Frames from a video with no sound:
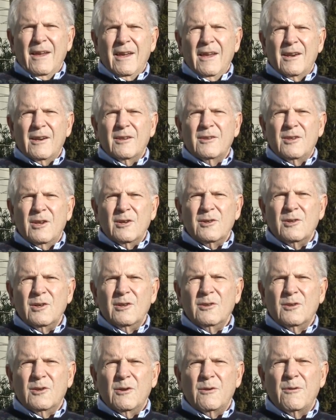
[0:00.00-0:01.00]
In
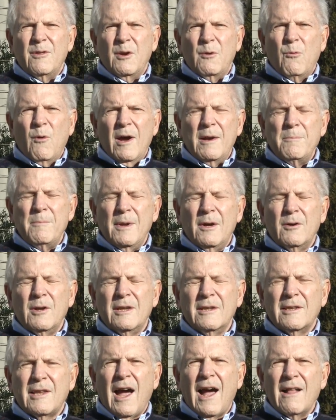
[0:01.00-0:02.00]
addition to the $1
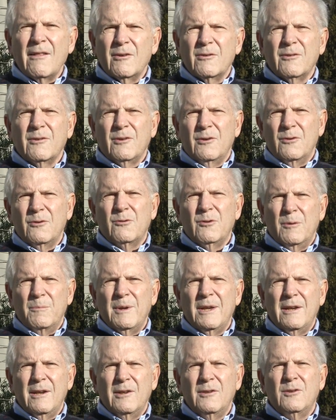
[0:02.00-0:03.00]
million
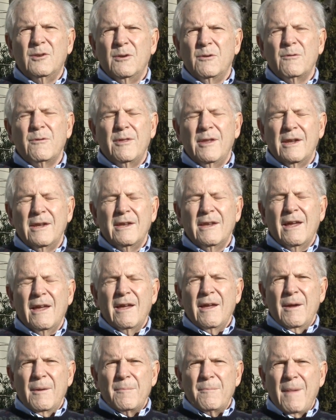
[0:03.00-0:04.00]
contributed to the
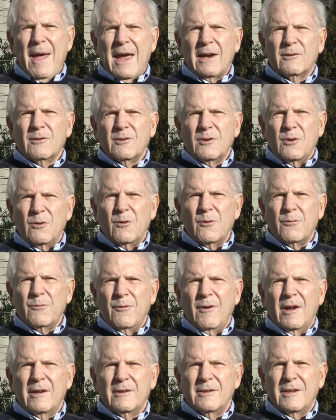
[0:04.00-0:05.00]
Max Cure
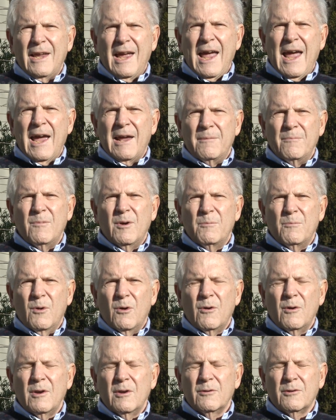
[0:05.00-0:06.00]
Fund at
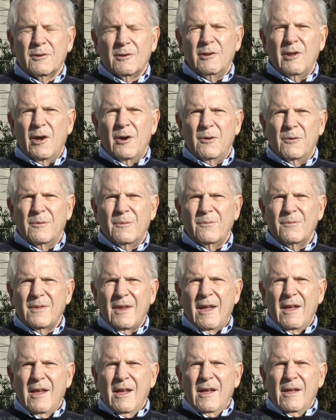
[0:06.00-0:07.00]
Memorial Sloan,
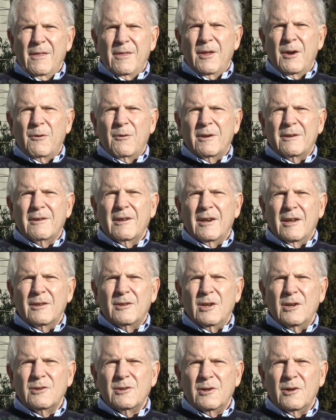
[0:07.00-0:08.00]
there was an
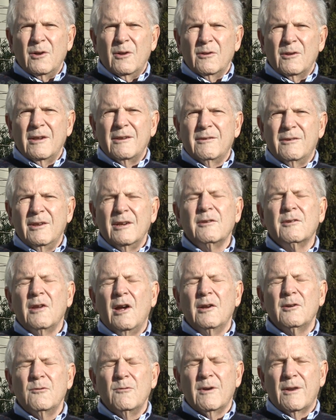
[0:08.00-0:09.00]
additional
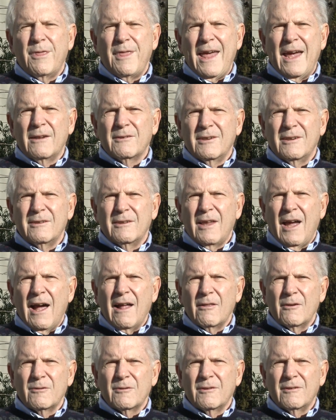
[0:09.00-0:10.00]

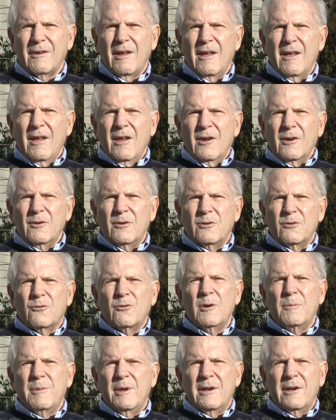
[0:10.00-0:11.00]
$600,000
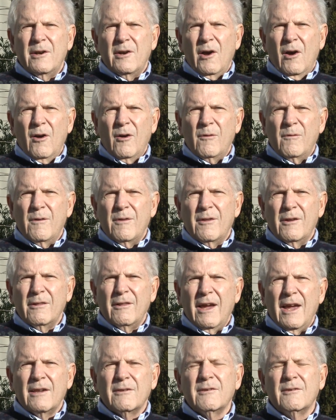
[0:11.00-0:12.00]
contributed over the
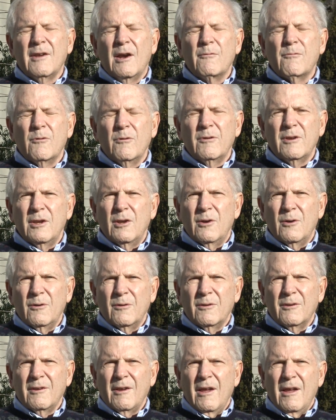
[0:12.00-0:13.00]
last several
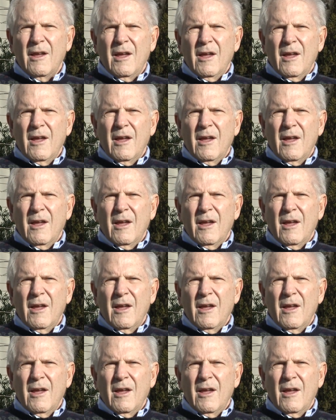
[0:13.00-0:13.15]
years